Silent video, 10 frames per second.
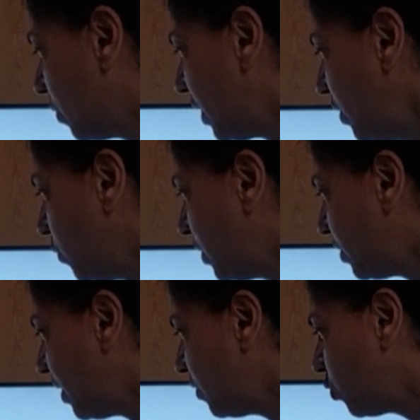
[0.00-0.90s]
Okay,
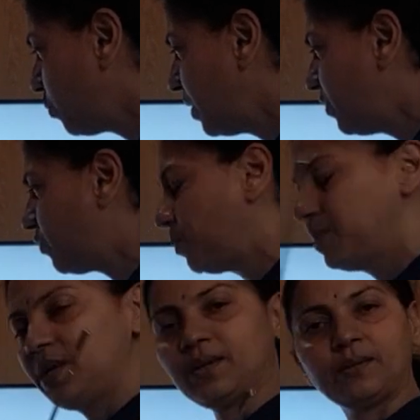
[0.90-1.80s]
urethra is opening from
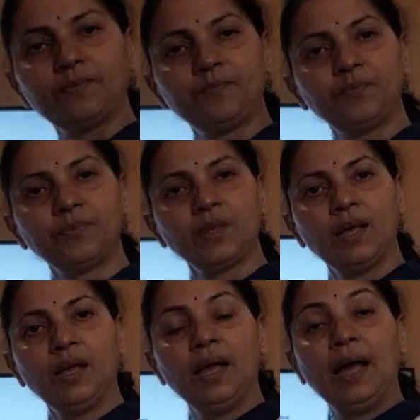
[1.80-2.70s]
there.
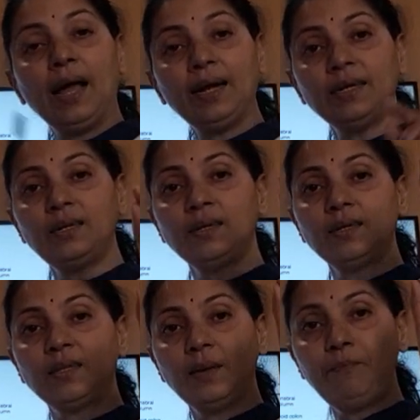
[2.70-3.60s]
And
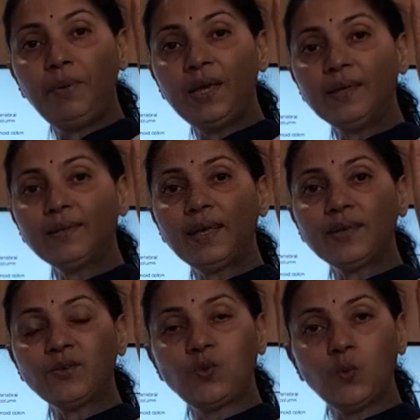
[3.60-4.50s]
the base
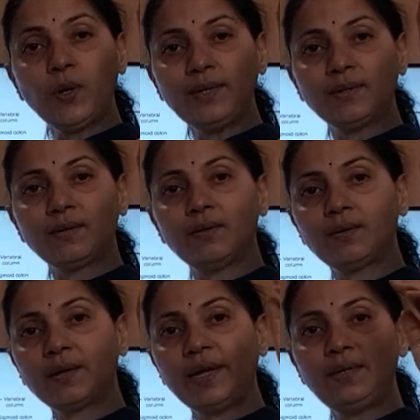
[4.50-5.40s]
has two ends,
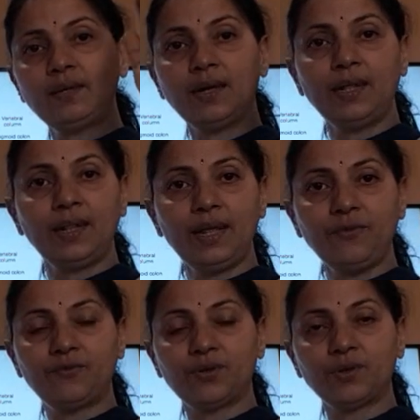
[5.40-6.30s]
right and
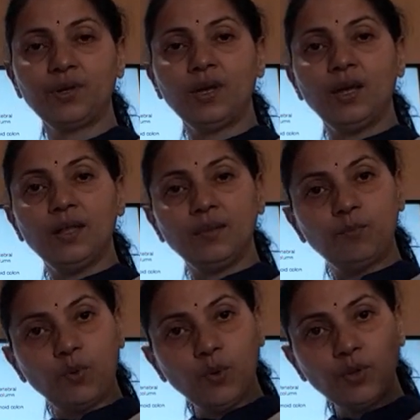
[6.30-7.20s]
left.
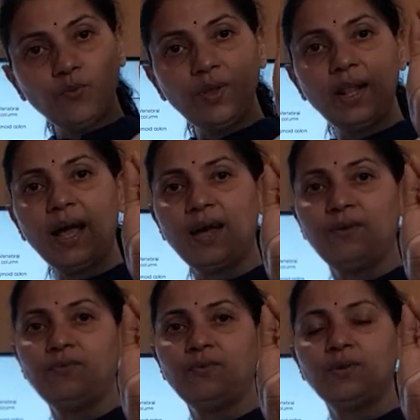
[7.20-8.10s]
Both will
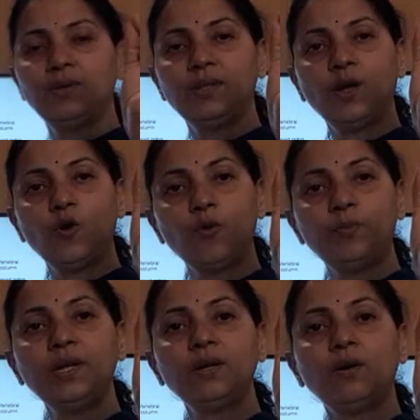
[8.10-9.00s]
have the
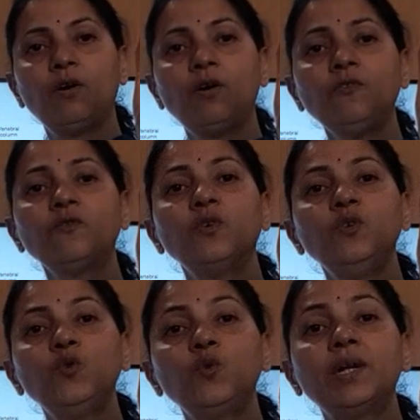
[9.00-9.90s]
opening of
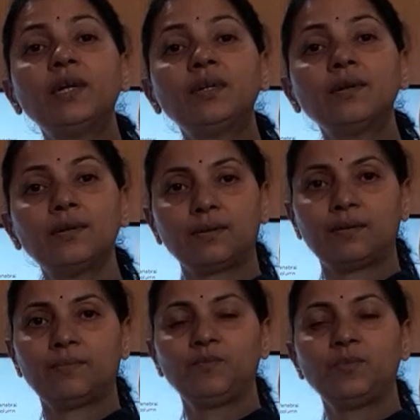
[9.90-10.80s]
ureters,
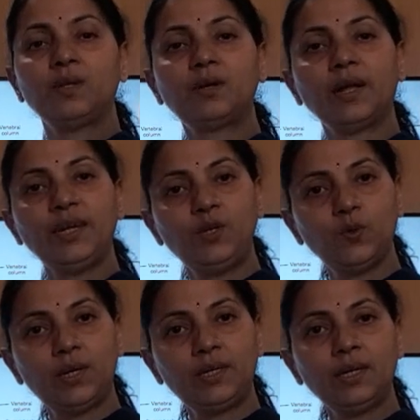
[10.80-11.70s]
the right
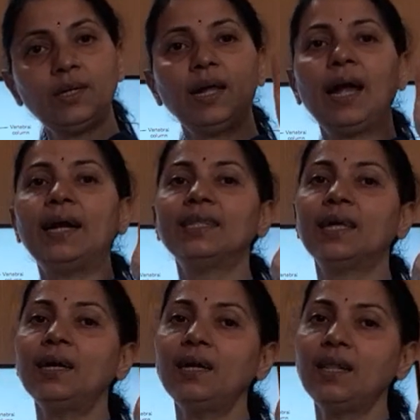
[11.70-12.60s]
ureter and
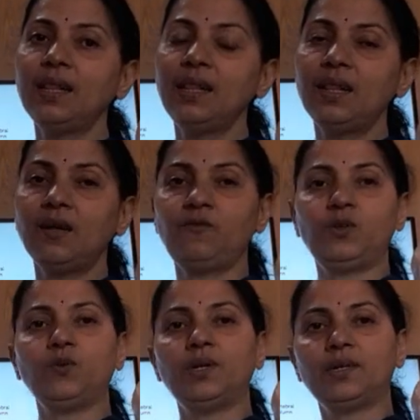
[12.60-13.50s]
the left
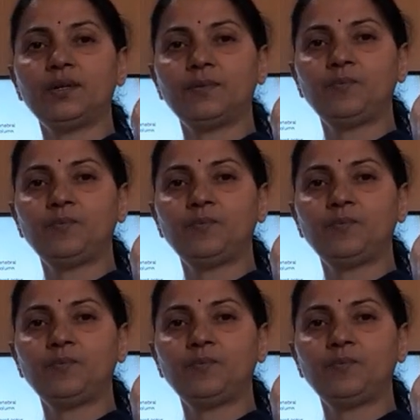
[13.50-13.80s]
ureter.